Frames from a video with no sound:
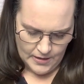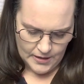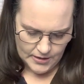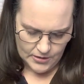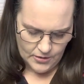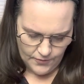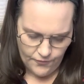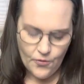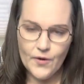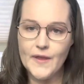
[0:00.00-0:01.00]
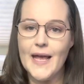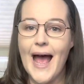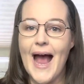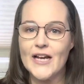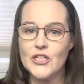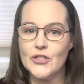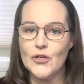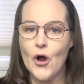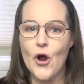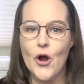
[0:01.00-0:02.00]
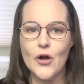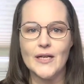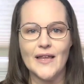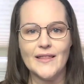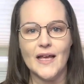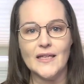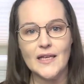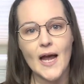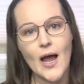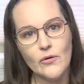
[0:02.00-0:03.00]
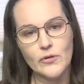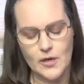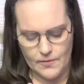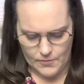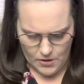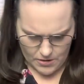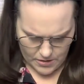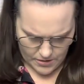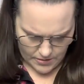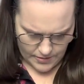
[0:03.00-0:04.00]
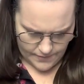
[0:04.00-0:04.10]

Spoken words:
Let's look for the action card and then the outcome card.